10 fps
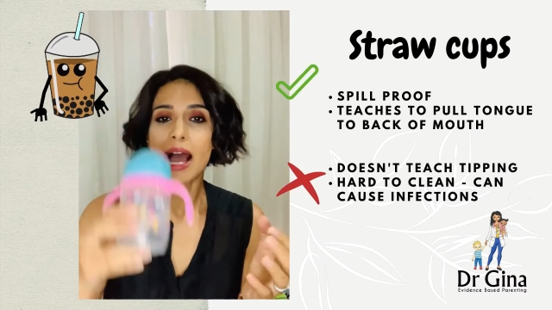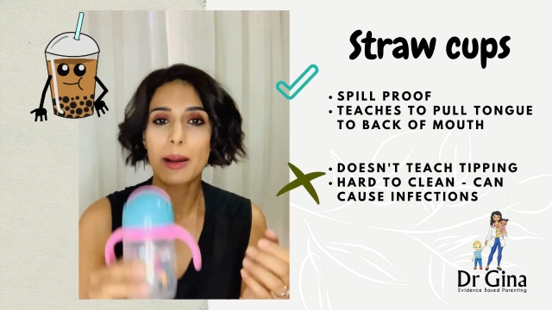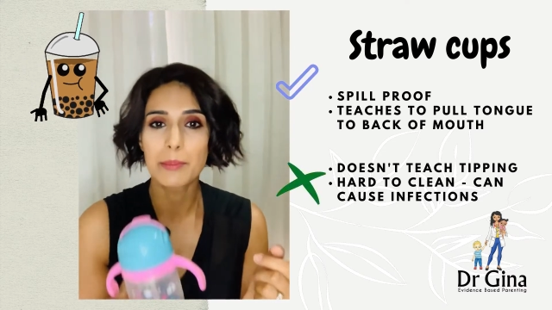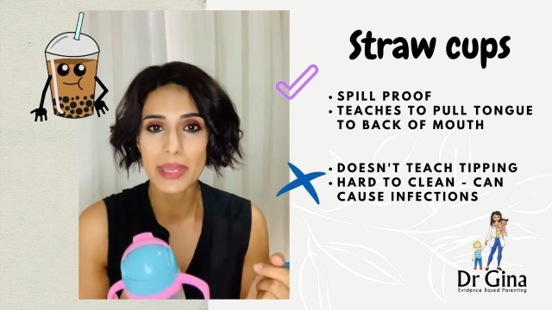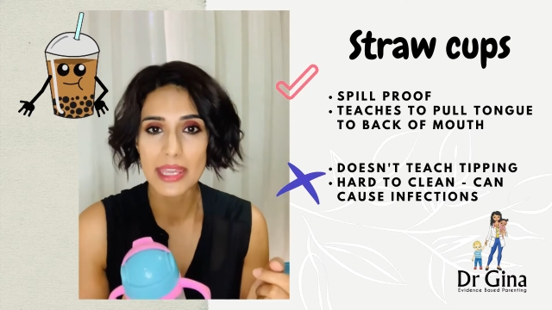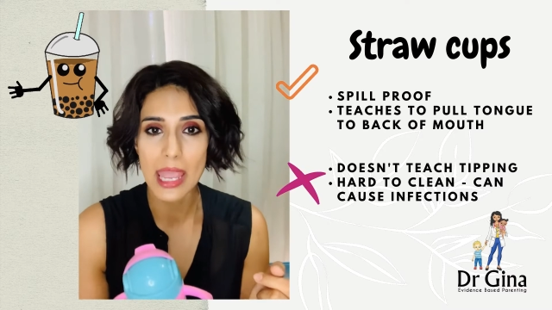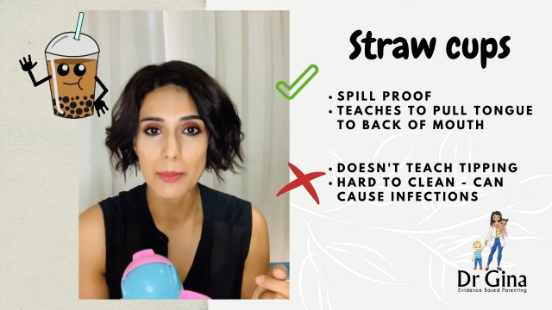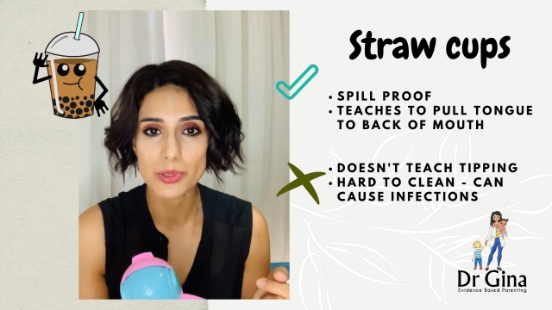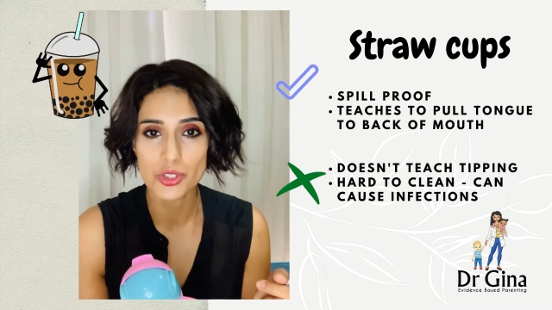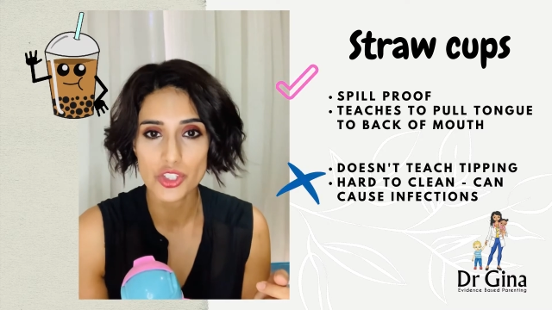and being
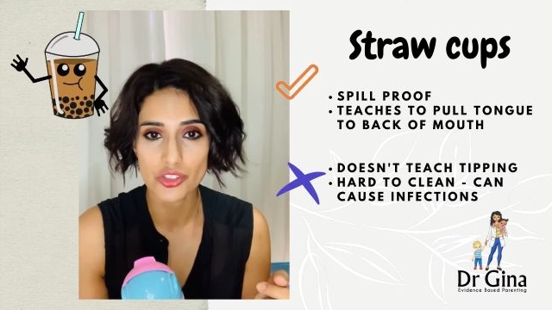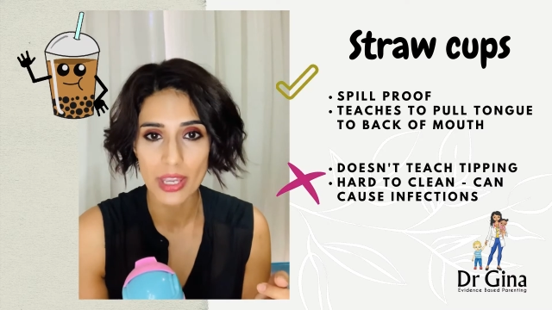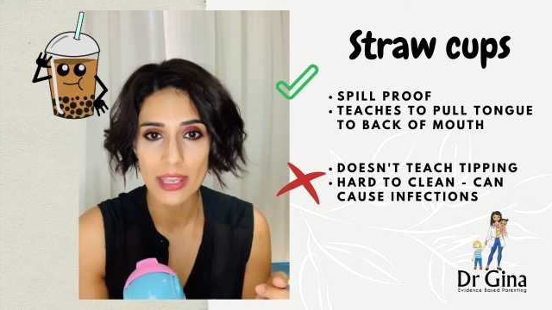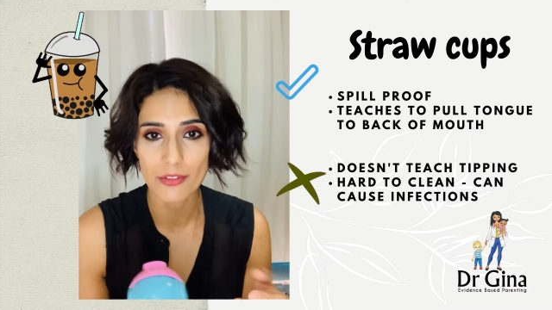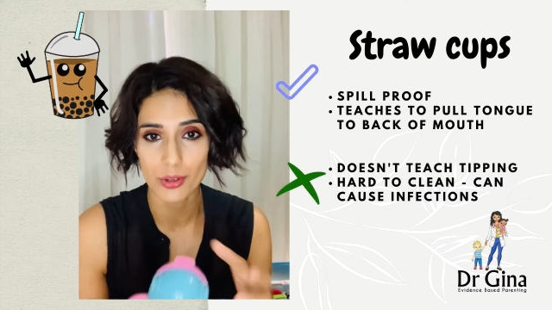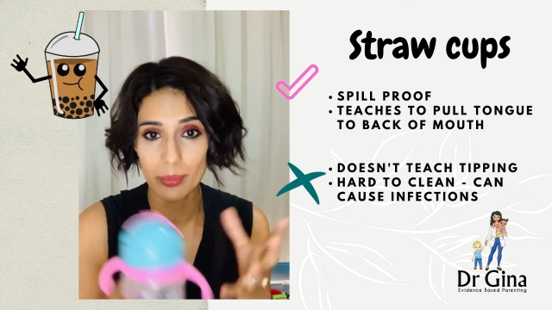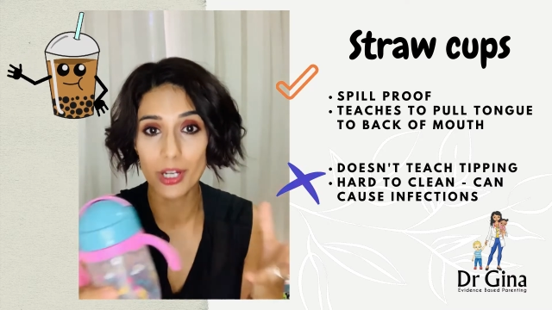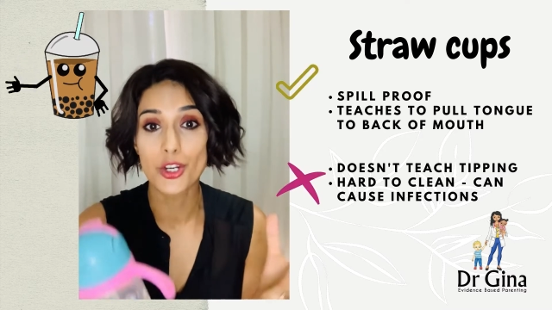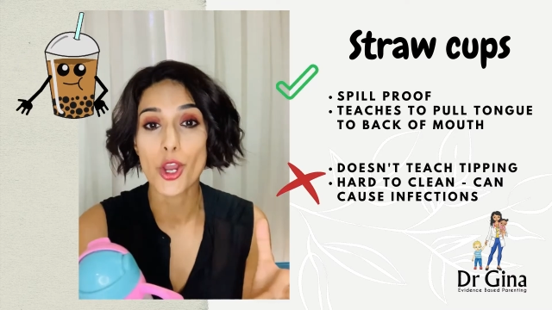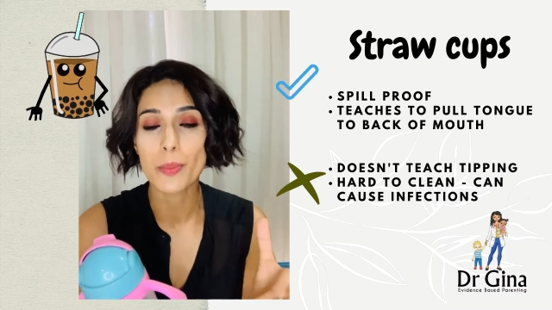able to drink from
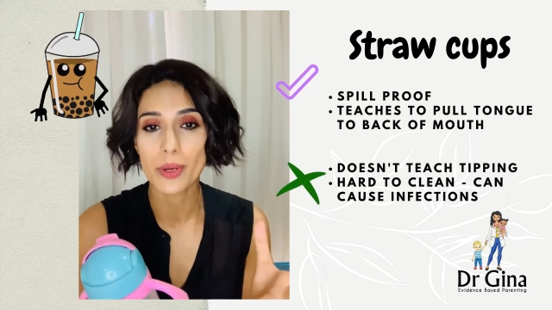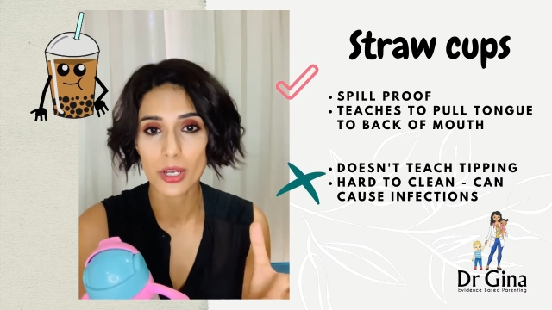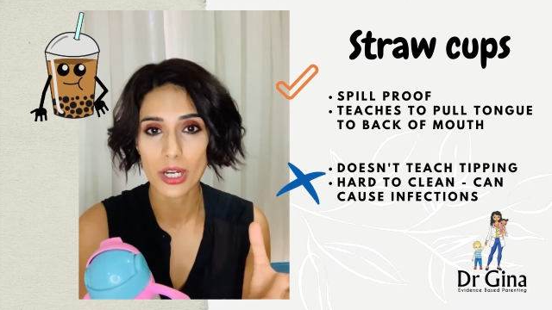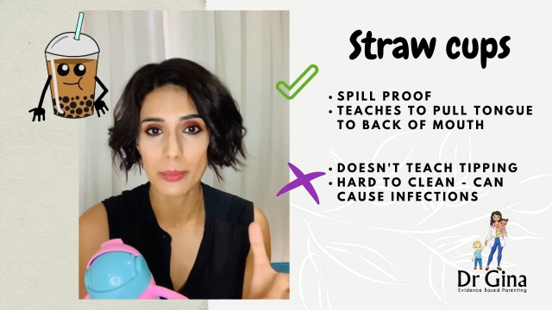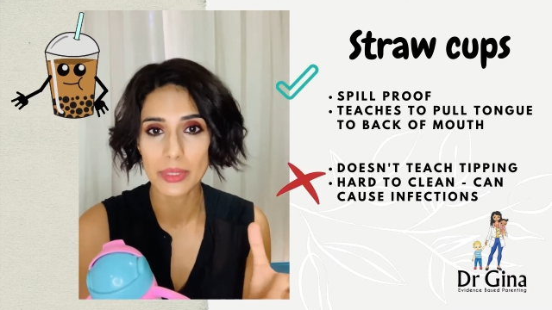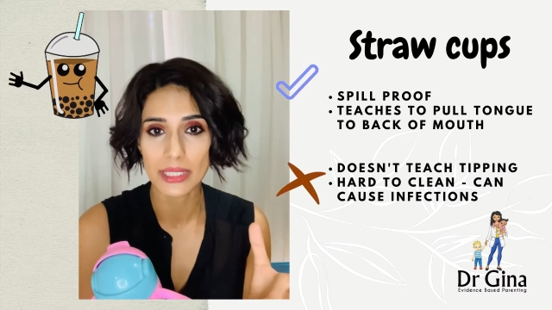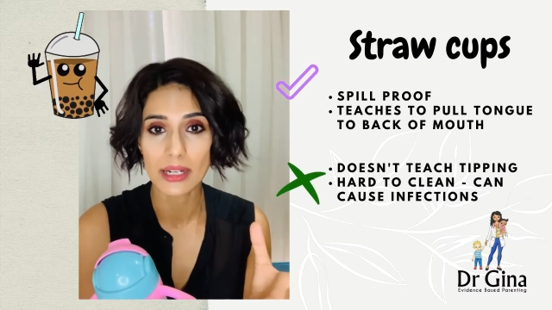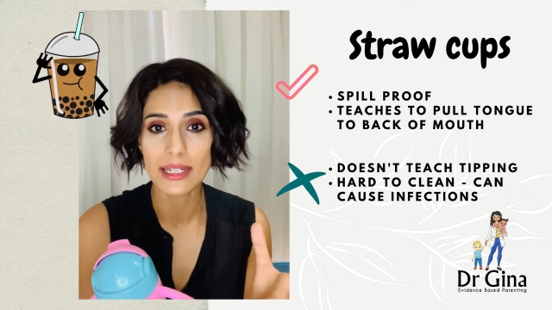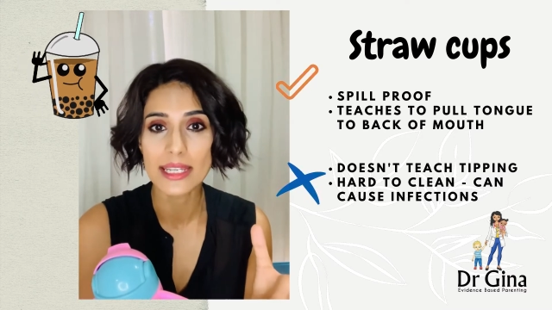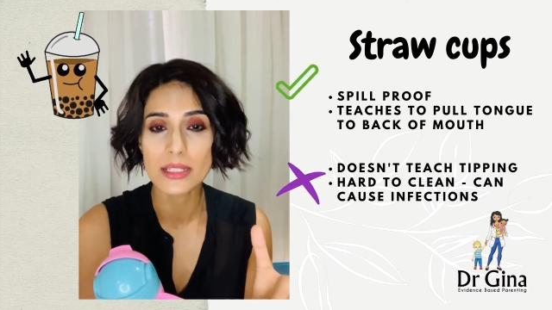an open cup that
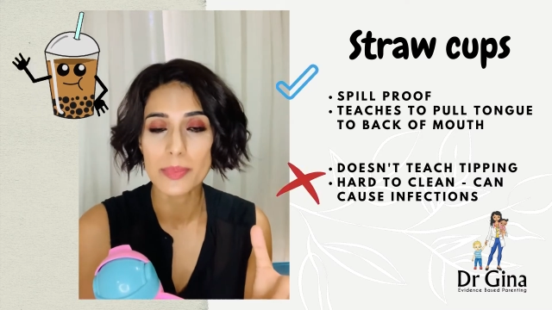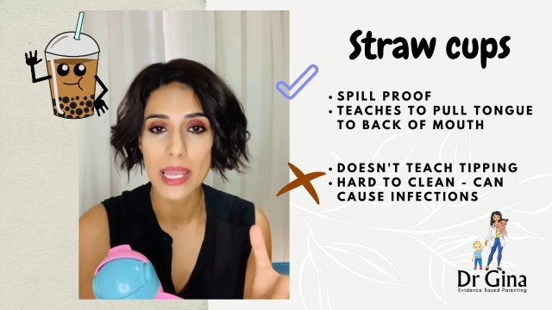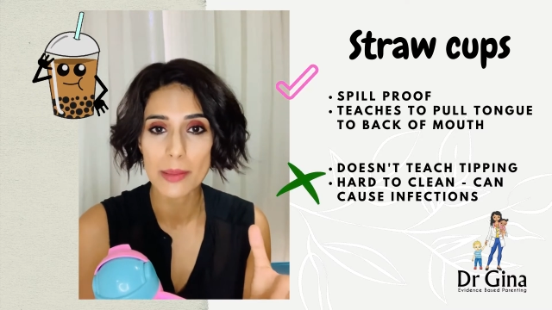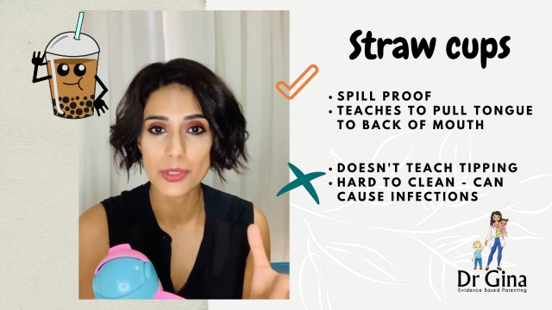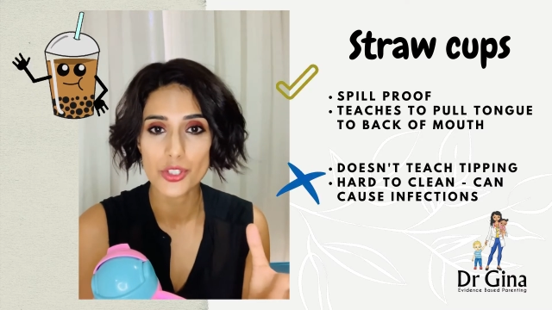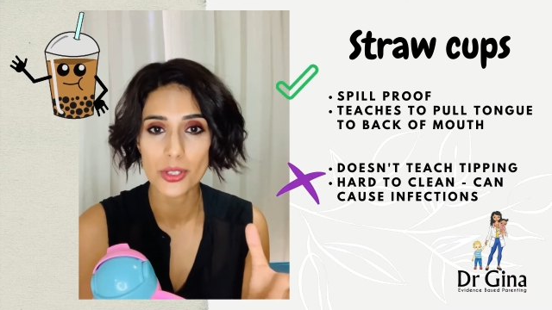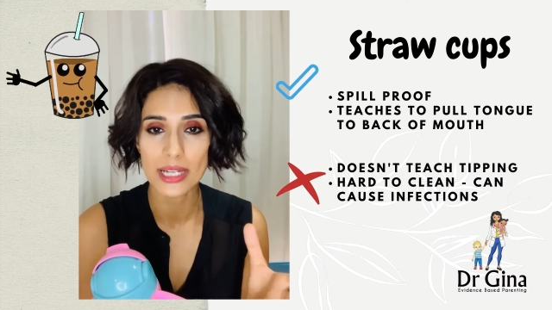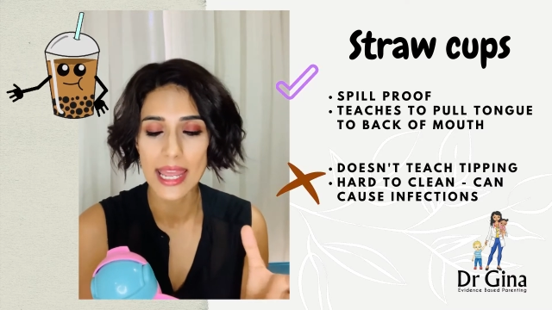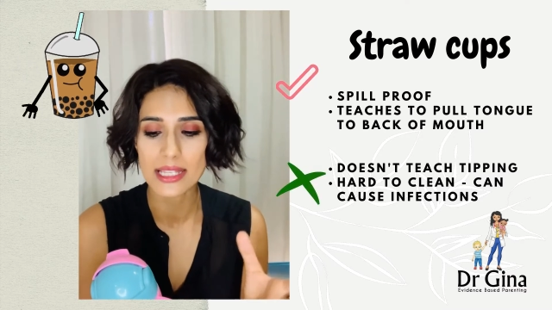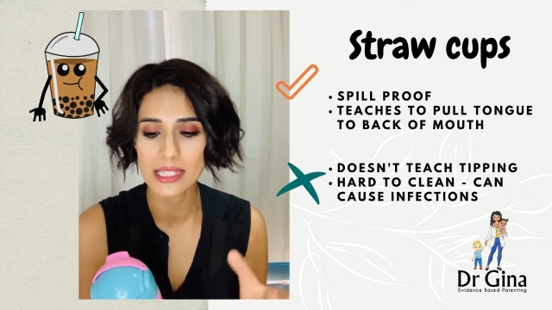they'll need to be able to do
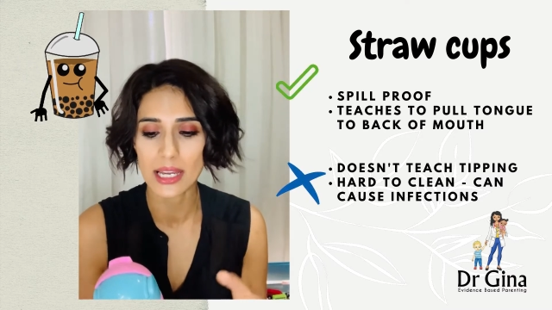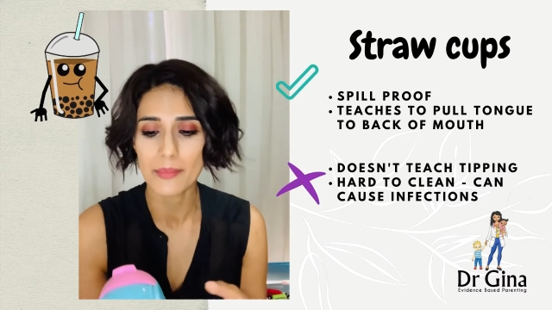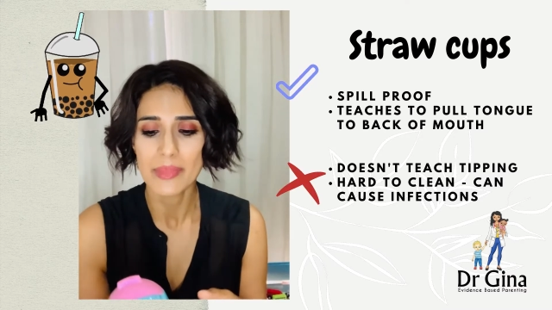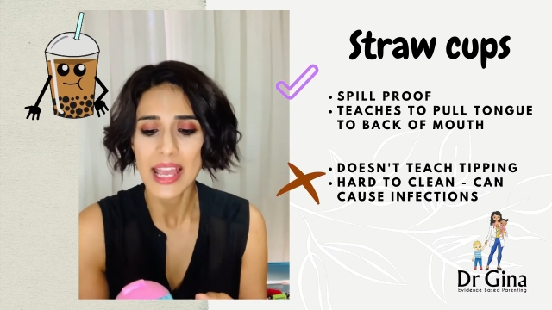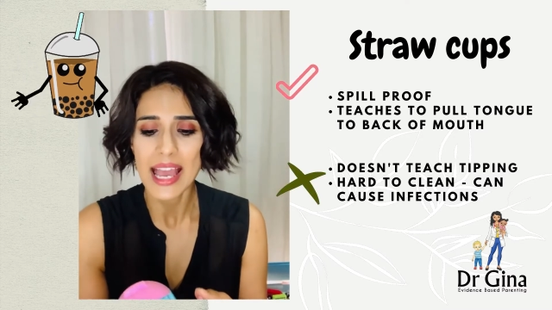later.